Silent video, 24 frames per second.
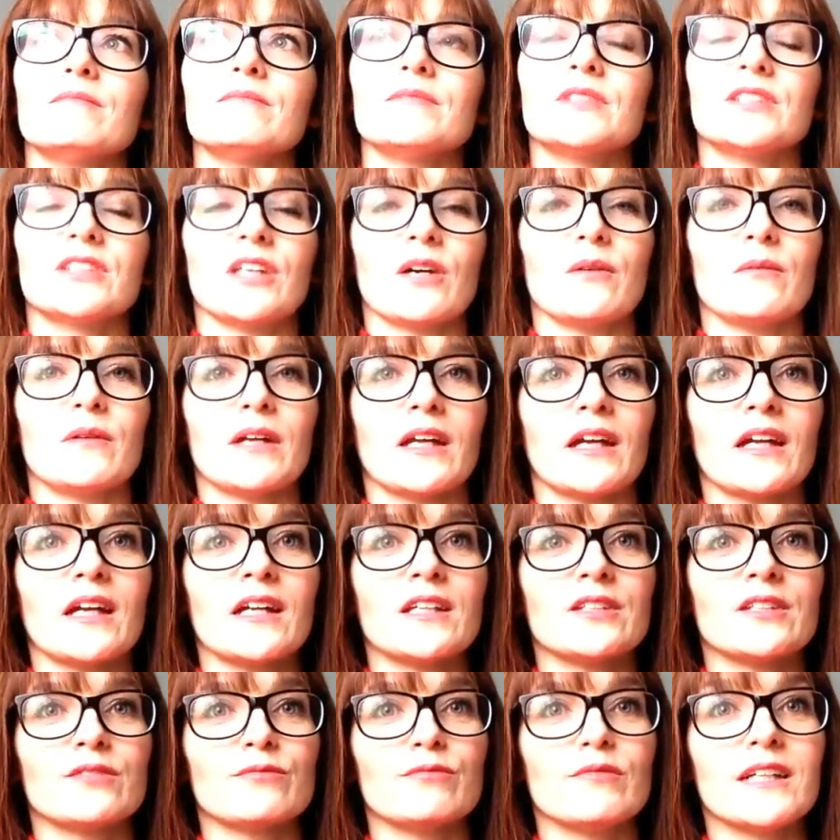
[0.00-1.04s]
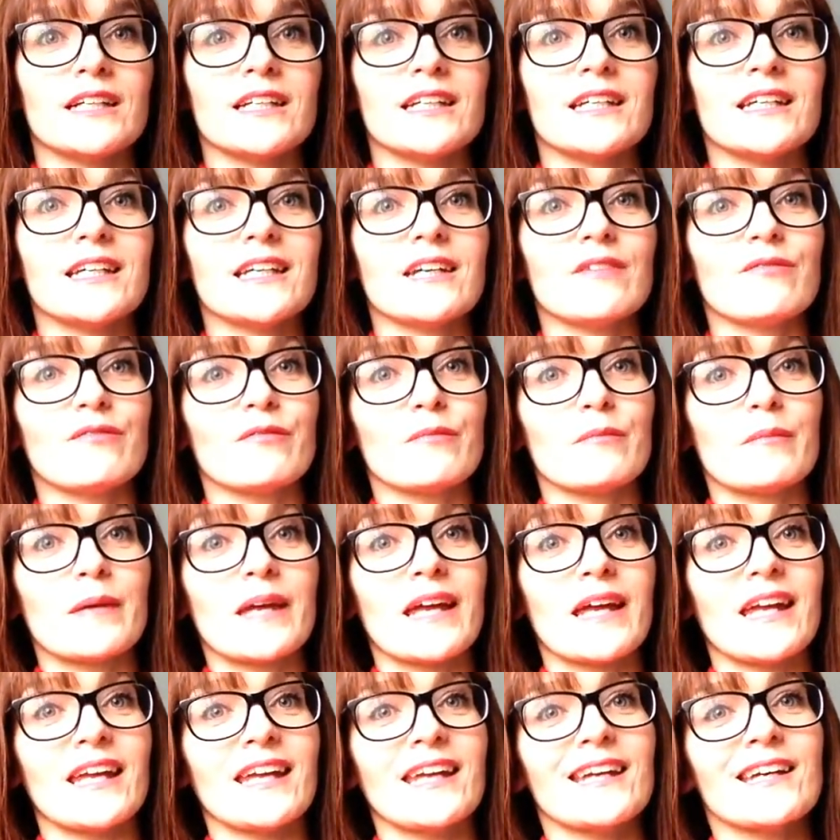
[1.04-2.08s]
sewing has really given
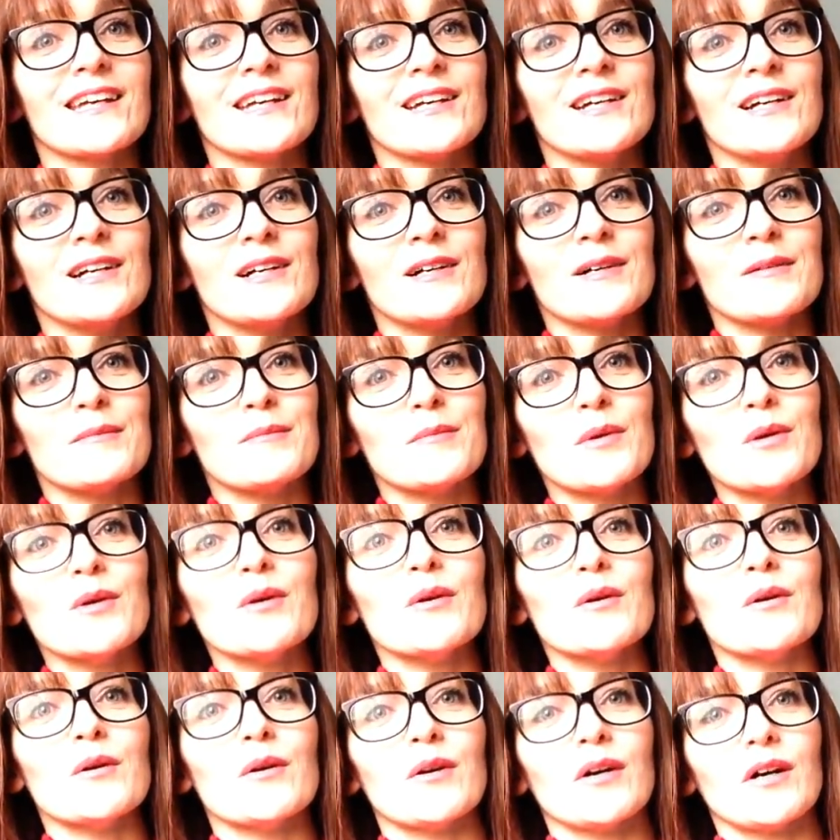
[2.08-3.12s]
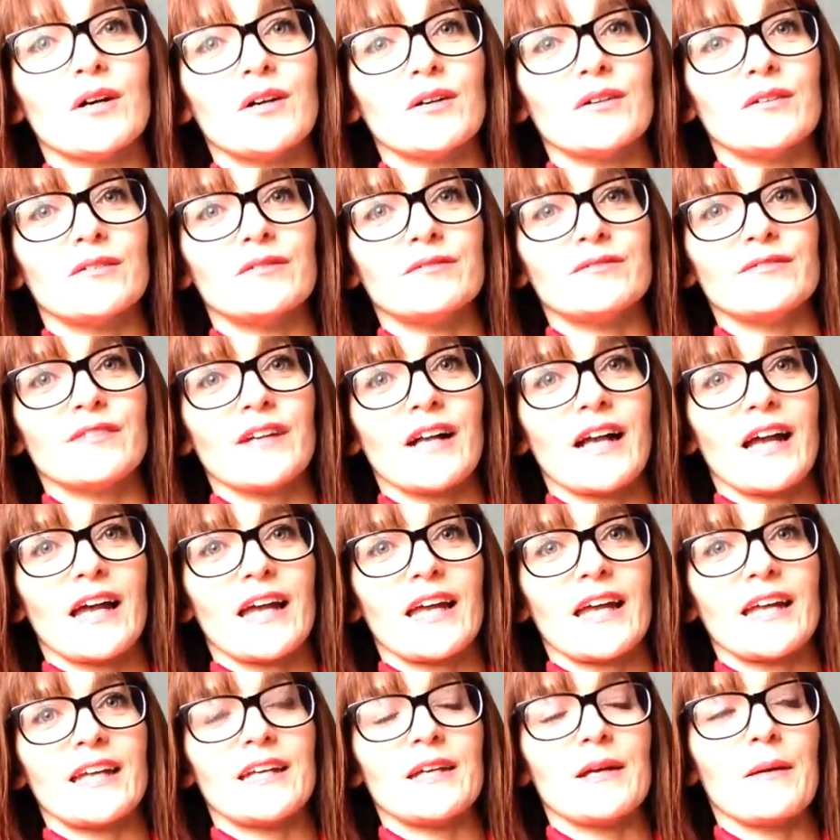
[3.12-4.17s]
me more of
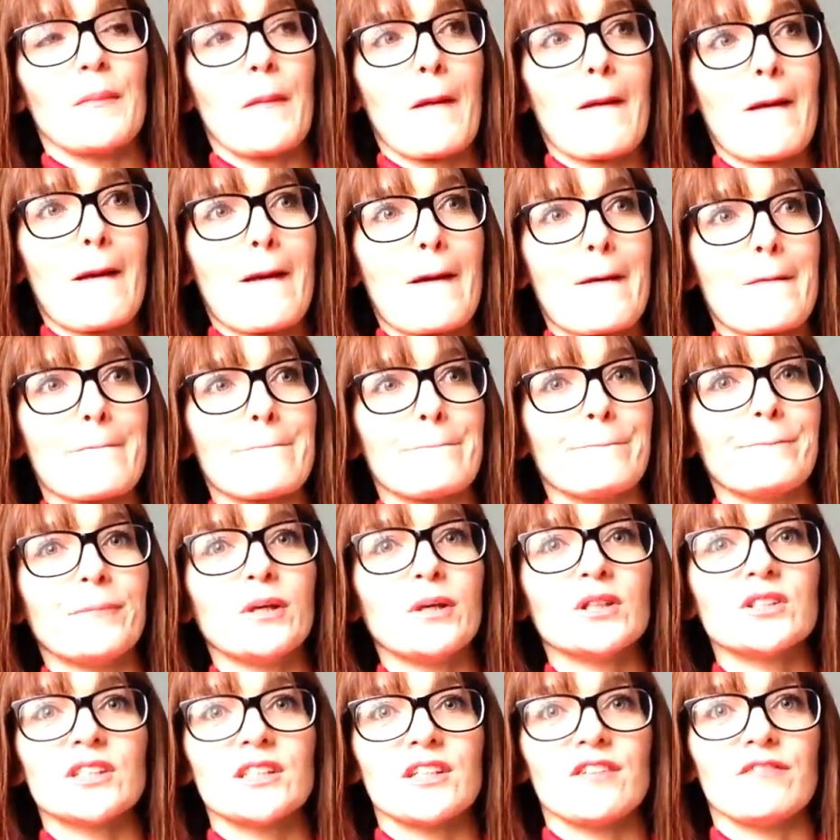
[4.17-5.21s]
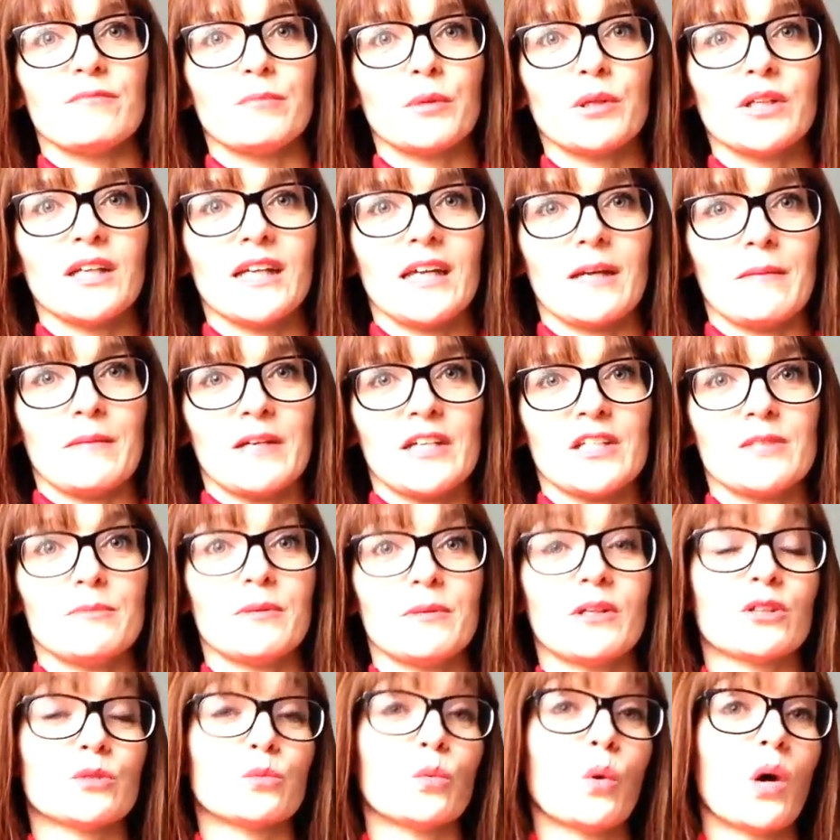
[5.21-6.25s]
a um, positive body image
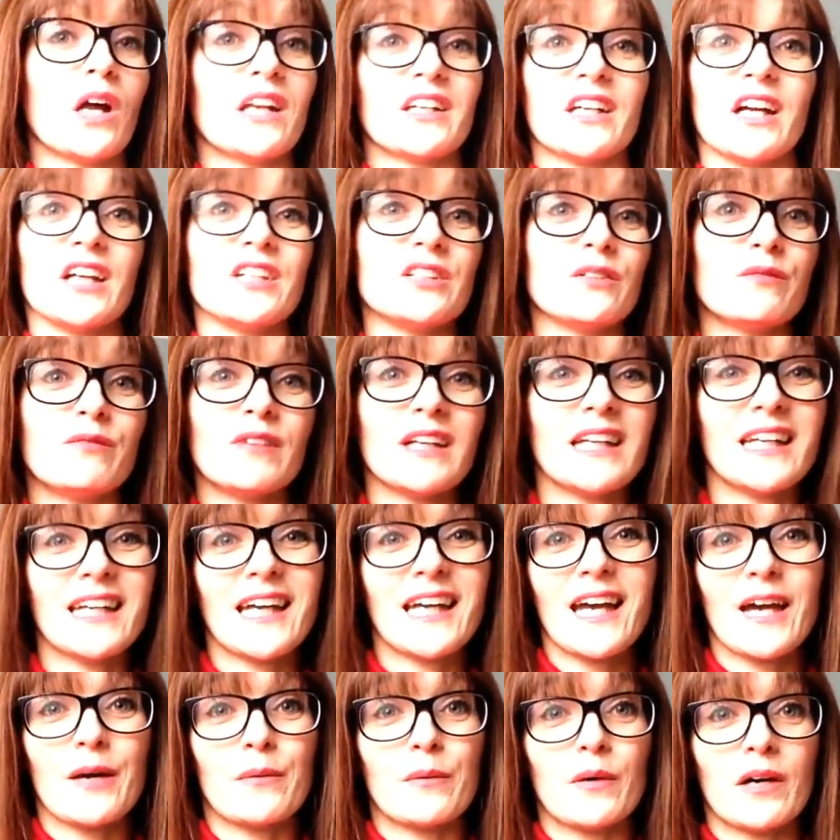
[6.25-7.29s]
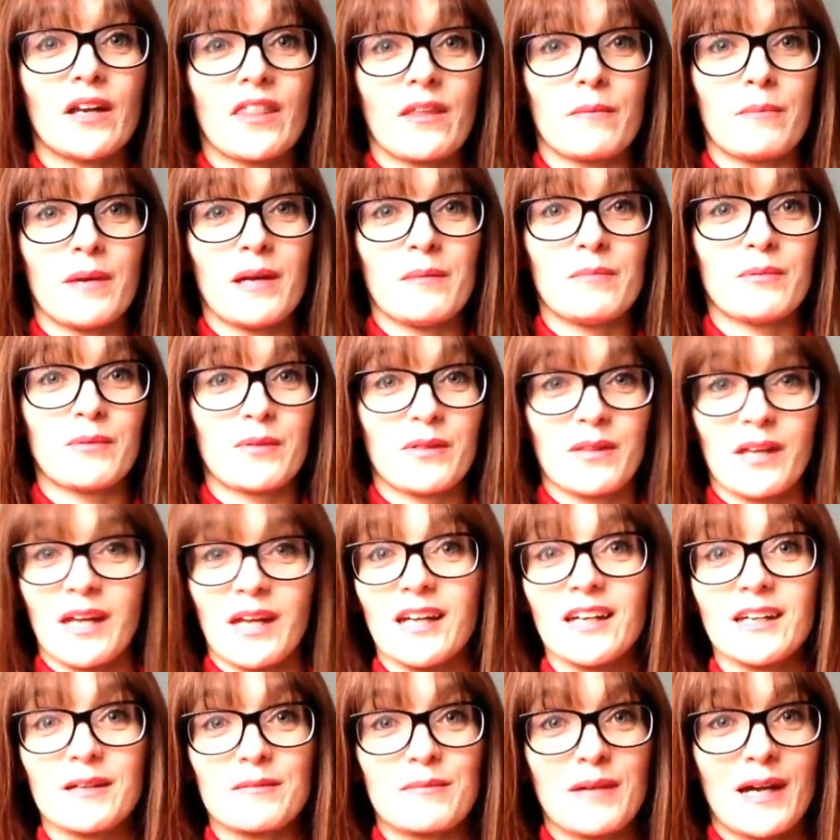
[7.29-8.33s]
because one, I don't really care what other people
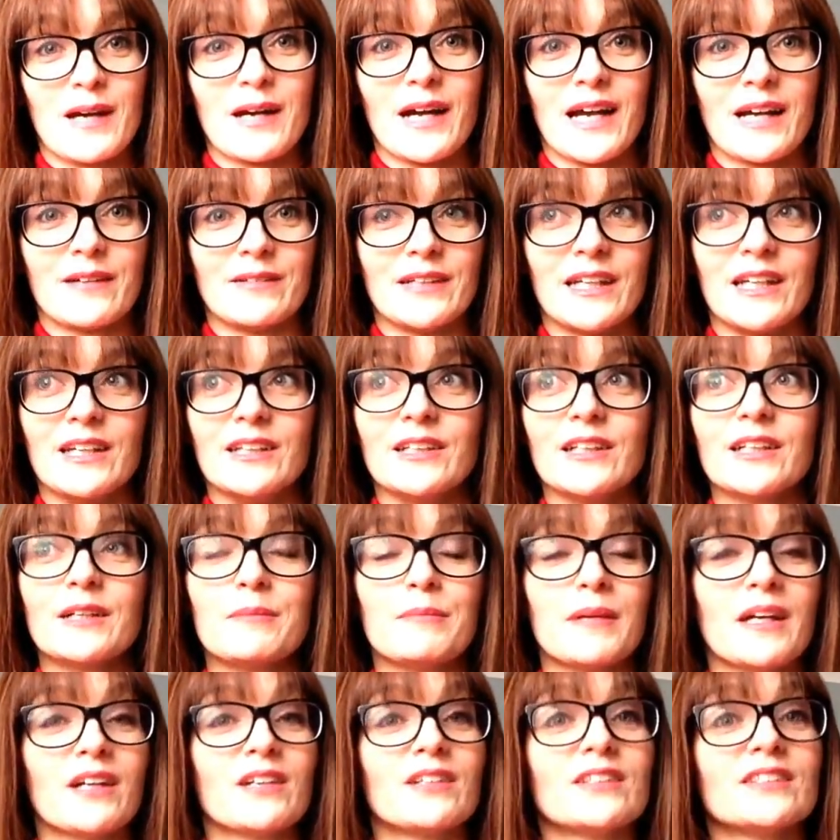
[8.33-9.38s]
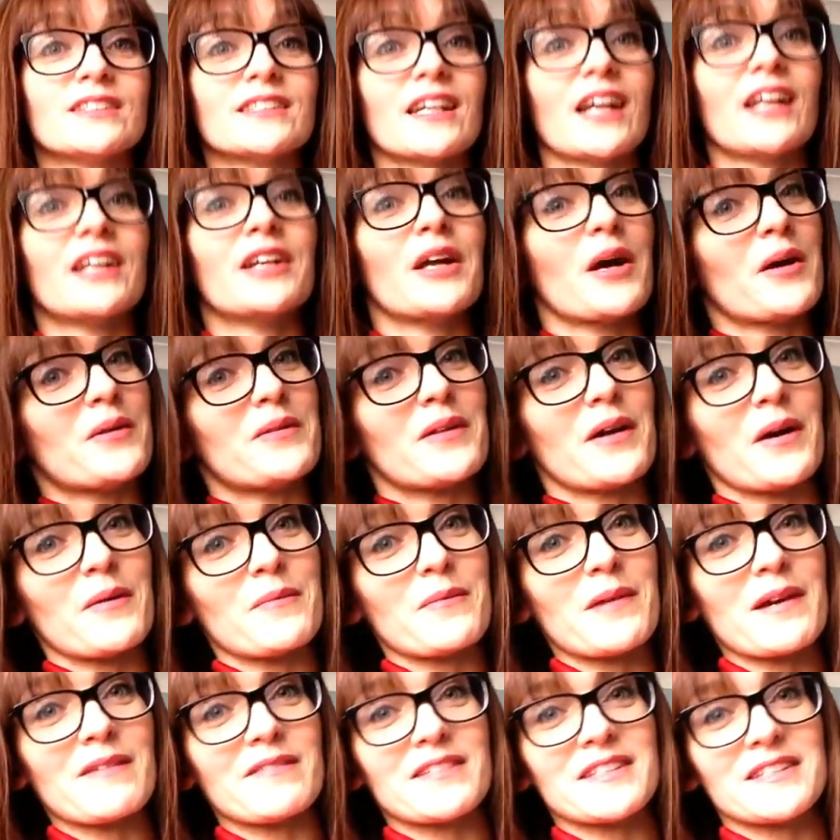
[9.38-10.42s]
think about how I look because I know that I'm
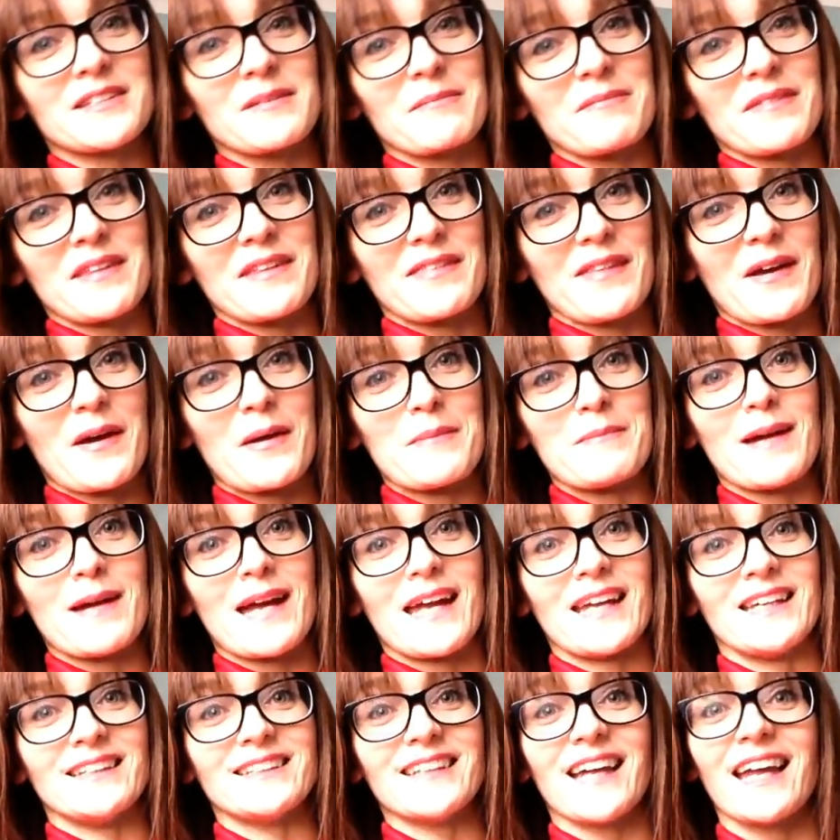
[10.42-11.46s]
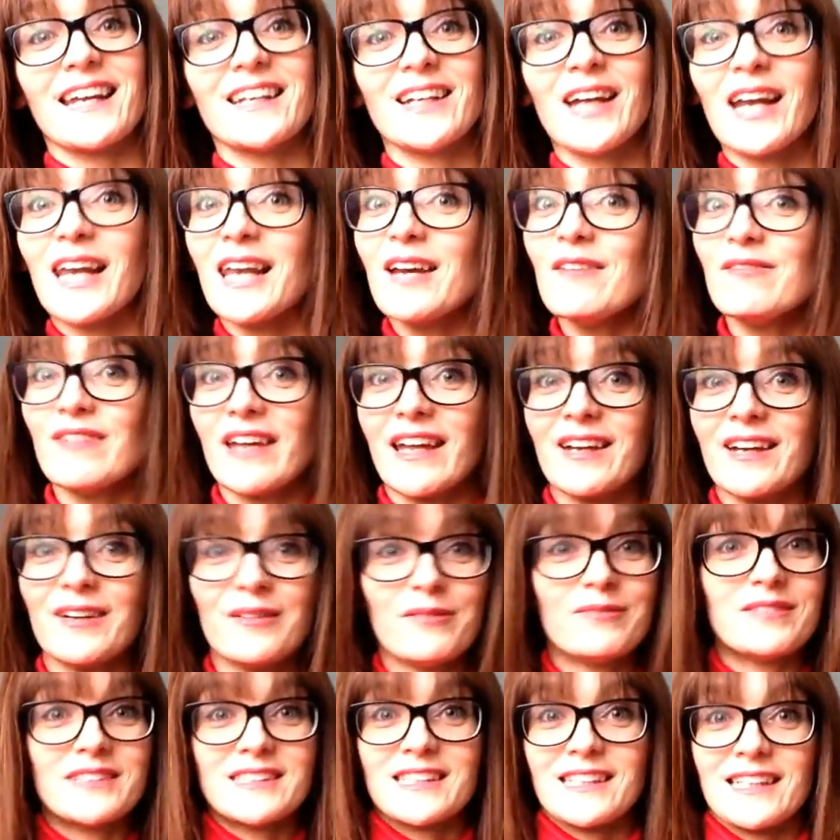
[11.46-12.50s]
wearing something that I made and I love it,
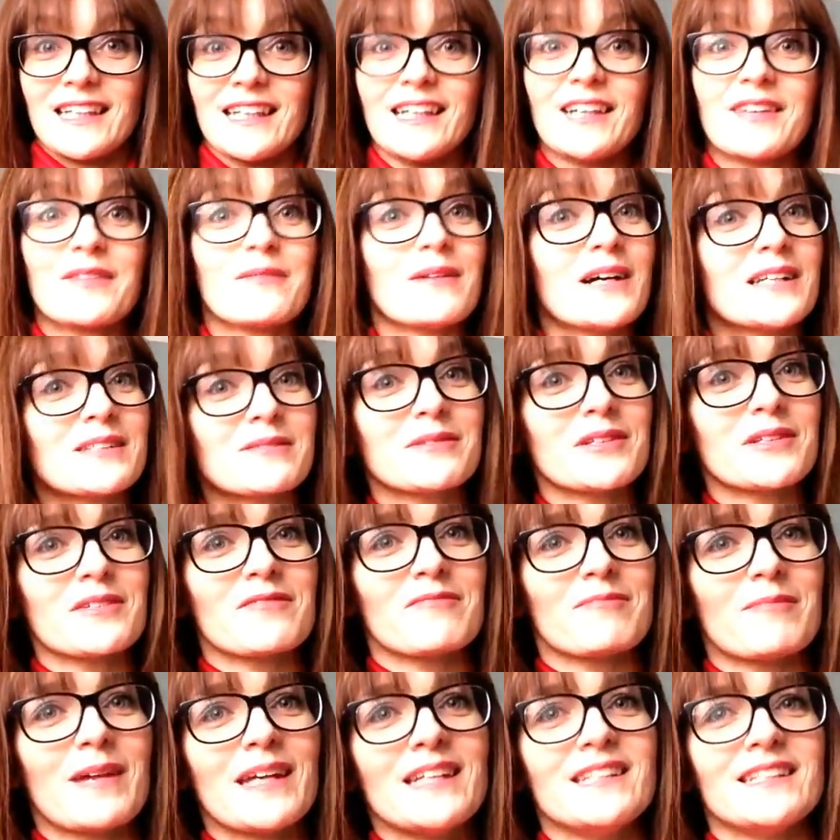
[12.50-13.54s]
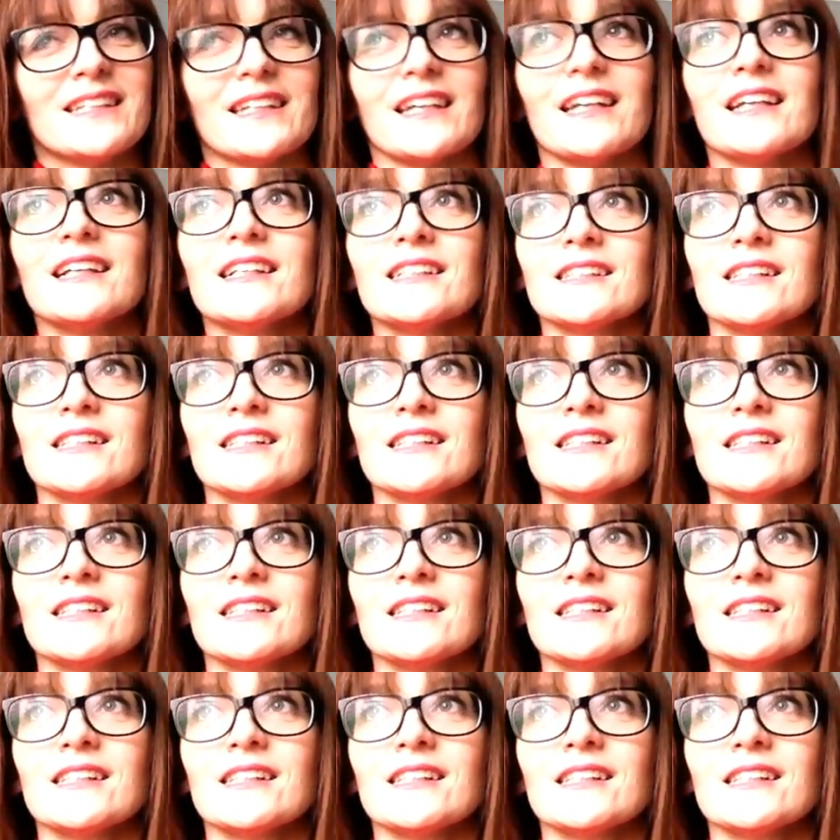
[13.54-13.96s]
obviously, otherwise I wouldn't have made it.